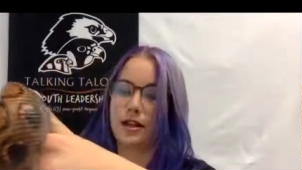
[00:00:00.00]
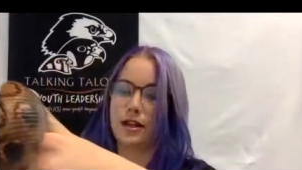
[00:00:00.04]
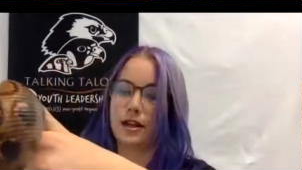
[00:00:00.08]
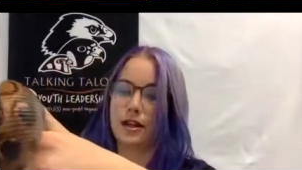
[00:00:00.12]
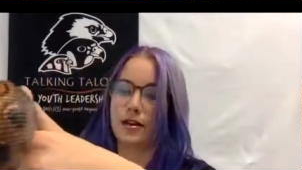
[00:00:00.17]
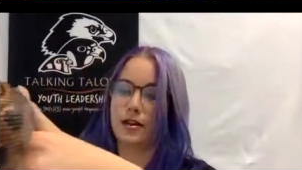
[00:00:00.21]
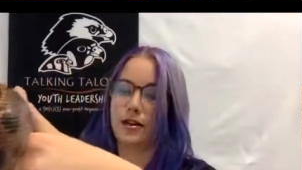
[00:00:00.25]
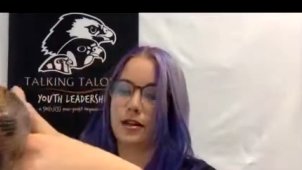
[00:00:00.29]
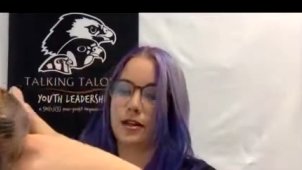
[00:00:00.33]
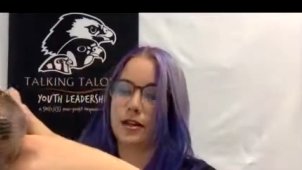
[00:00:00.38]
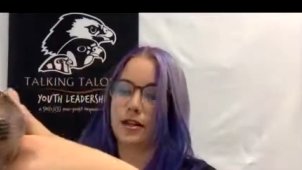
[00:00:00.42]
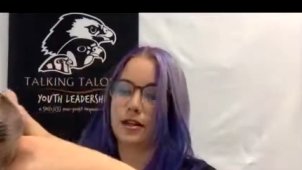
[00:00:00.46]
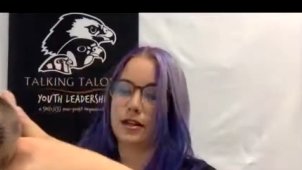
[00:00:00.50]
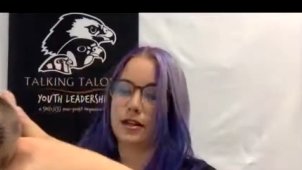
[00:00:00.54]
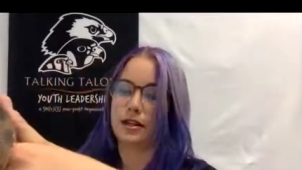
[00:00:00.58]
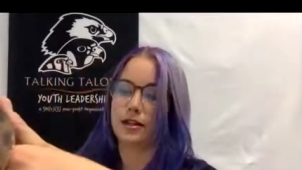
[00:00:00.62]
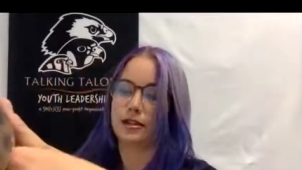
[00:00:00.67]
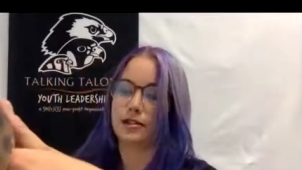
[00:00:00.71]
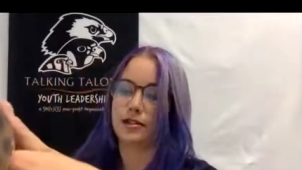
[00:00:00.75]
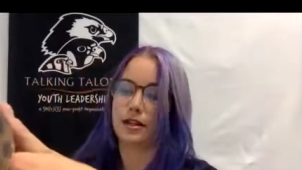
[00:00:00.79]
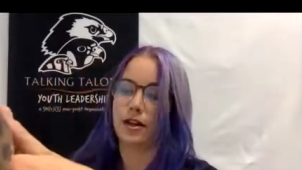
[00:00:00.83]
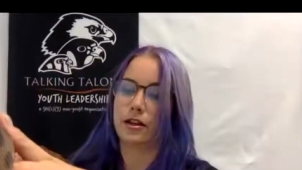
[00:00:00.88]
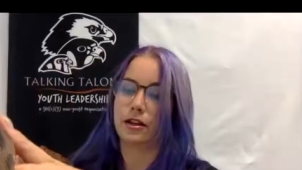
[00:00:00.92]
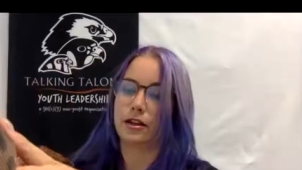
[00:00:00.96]
the area and
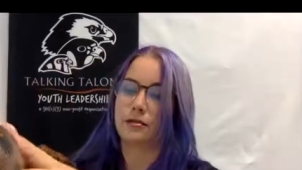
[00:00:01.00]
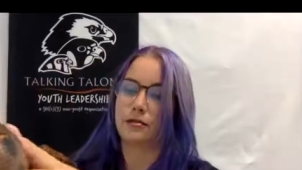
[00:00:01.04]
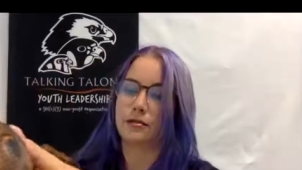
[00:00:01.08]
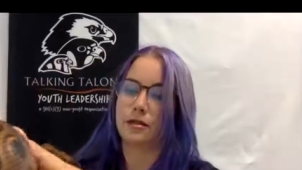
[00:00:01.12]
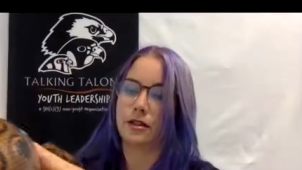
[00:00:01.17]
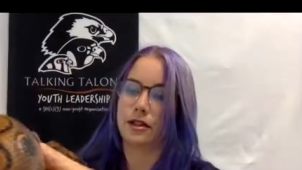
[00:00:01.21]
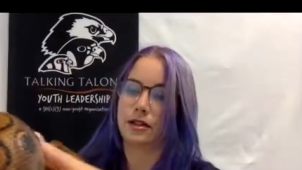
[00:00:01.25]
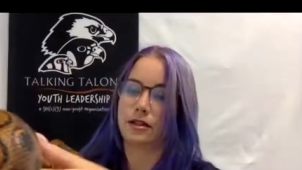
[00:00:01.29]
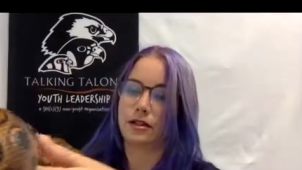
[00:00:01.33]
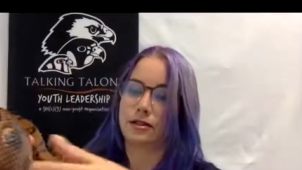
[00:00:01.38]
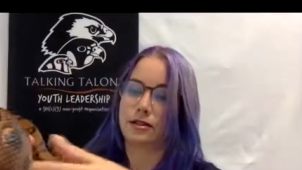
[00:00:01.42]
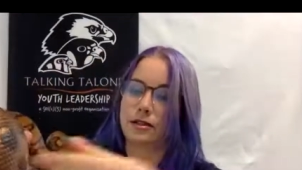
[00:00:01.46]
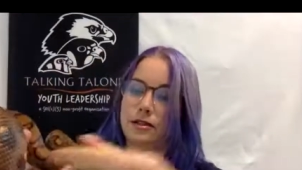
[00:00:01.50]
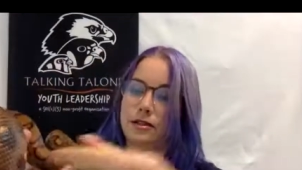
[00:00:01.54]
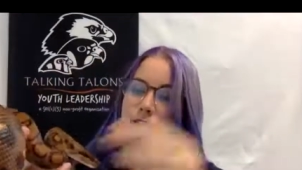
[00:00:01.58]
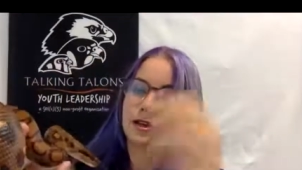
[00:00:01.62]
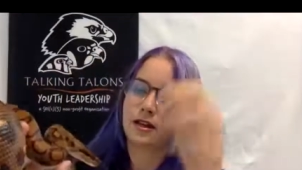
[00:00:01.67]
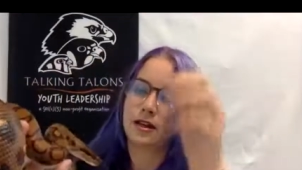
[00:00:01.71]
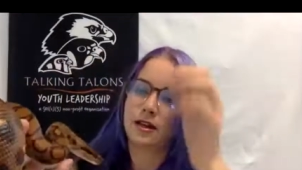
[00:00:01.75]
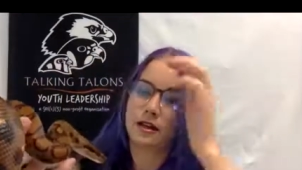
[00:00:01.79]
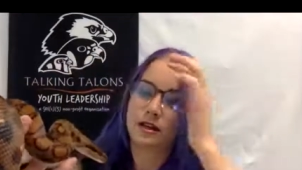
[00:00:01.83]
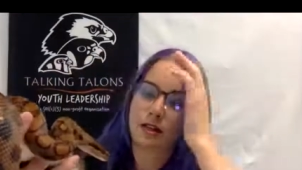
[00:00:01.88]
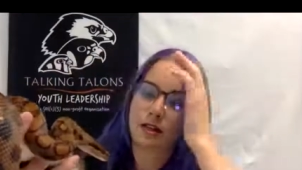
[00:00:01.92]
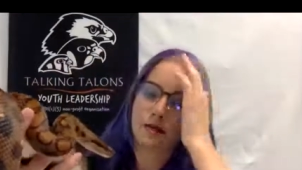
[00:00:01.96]
exotic means
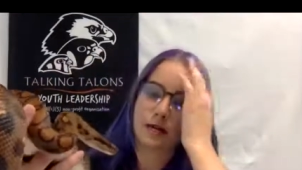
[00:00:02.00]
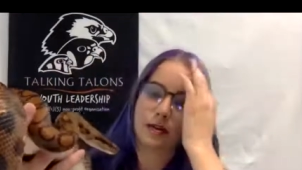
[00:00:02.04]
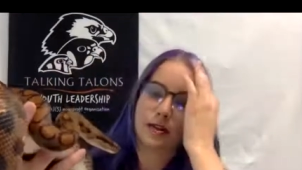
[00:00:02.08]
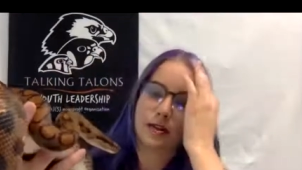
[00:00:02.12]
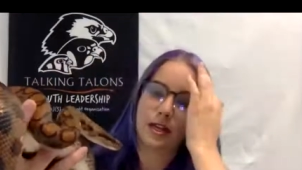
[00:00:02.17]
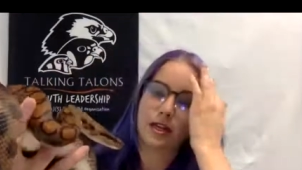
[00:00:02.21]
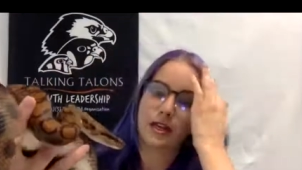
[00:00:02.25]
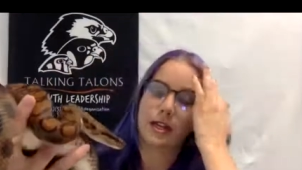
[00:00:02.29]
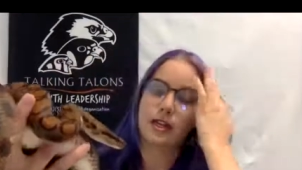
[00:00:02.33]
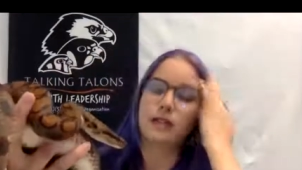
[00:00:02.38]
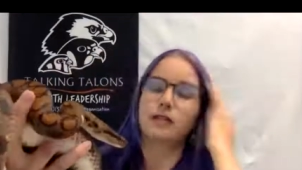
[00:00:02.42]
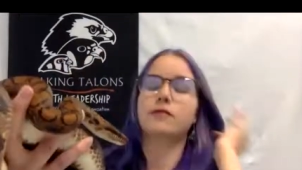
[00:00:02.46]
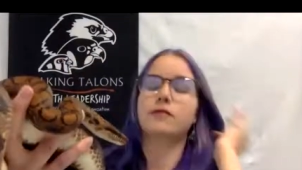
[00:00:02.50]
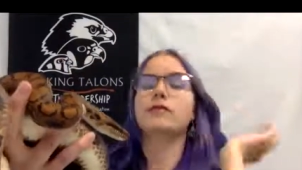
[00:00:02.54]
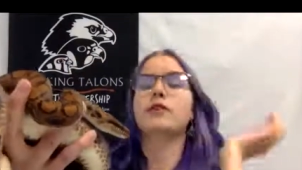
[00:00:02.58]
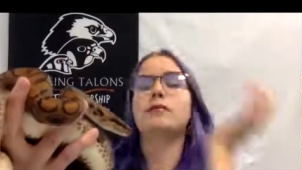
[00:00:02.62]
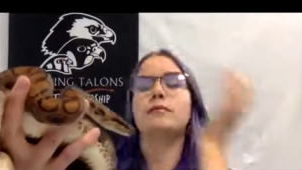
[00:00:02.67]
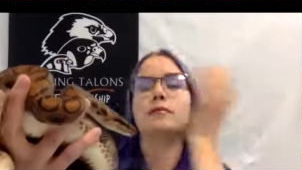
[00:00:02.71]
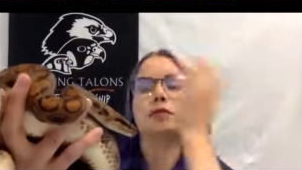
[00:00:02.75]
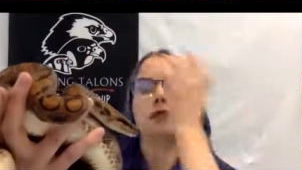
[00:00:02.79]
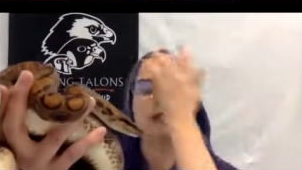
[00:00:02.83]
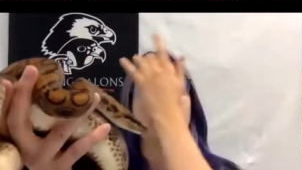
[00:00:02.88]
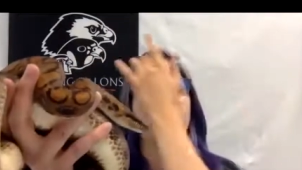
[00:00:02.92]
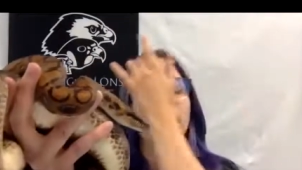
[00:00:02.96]
they were taken
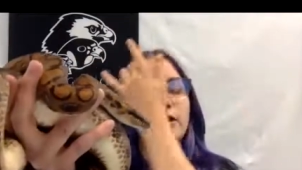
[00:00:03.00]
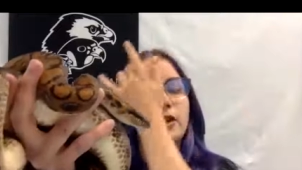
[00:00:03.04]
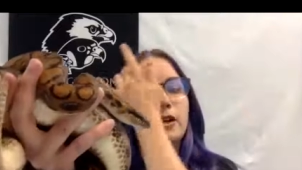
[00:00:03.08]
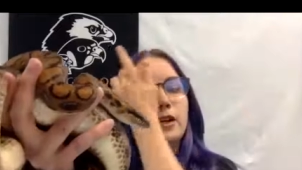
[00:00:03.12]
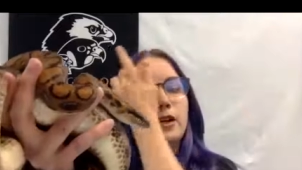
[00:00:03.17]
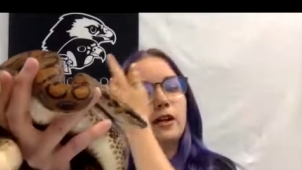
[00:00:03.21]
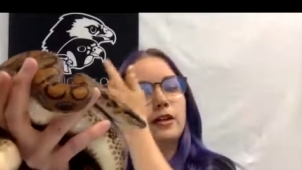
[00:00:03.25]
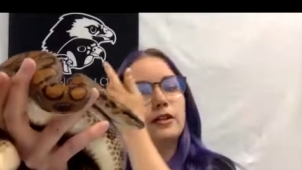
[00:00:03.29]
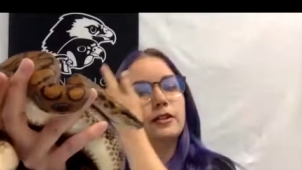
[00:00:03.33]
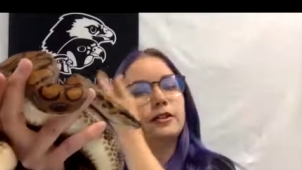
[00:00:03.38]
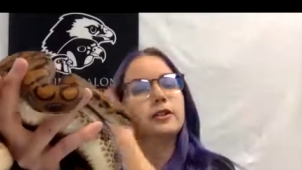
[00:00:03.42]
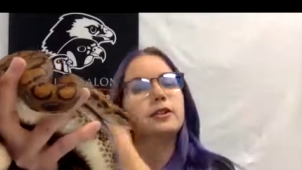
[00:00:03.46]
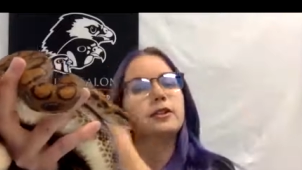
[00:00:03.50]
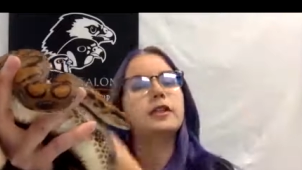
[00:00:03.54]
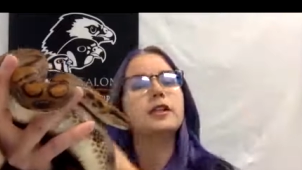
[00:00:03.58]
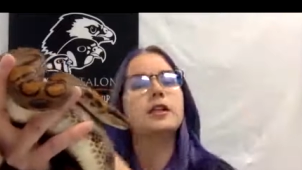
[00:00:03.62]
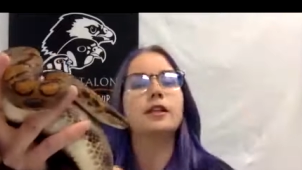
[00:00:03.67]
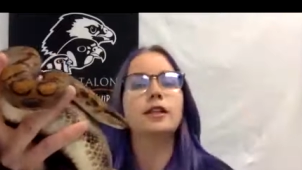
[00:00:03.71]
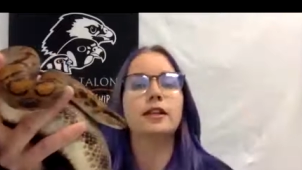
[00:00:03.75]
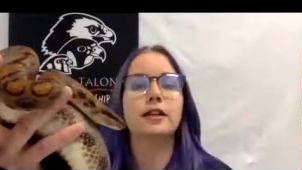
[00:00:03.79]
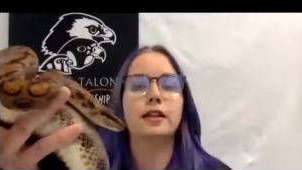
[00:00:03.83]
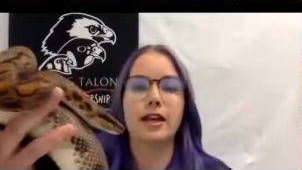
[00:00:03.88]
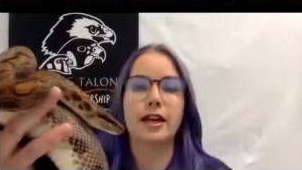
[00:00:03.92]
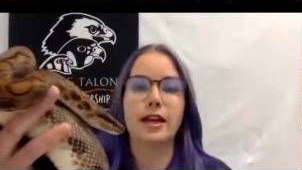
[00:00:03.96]
from somewhere else
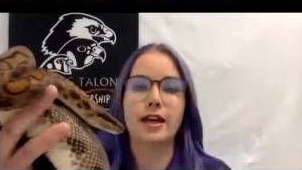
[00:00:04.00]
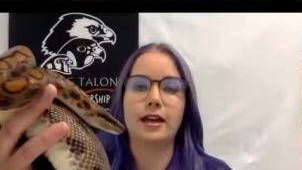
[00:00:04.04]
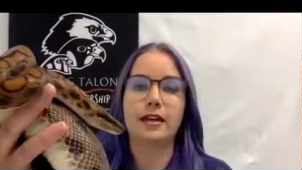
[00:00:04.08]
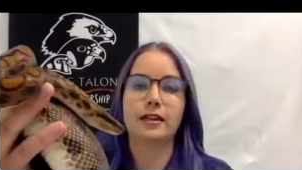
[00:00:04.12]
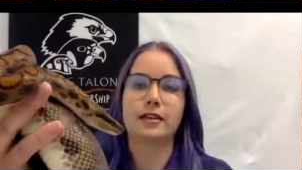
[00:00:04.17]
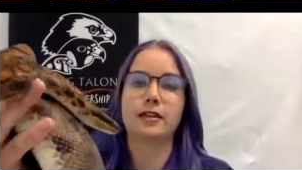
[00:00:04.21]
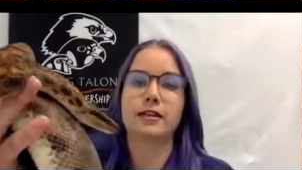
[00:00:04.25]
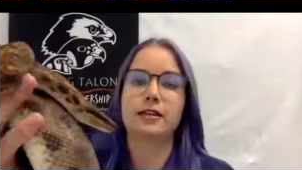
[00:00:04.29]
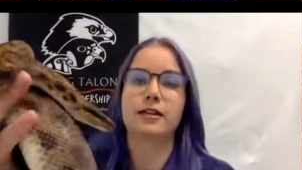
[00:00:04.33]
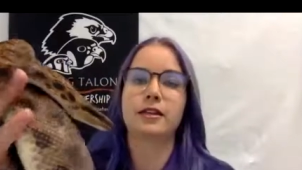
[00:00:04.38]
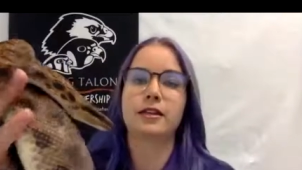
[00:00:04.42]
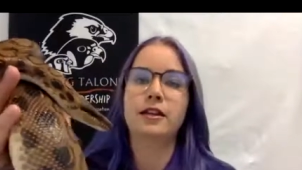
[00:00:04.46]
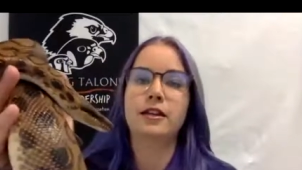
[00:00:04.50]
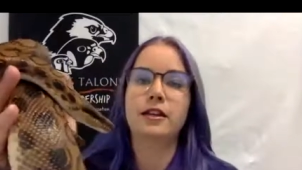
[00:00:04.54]
and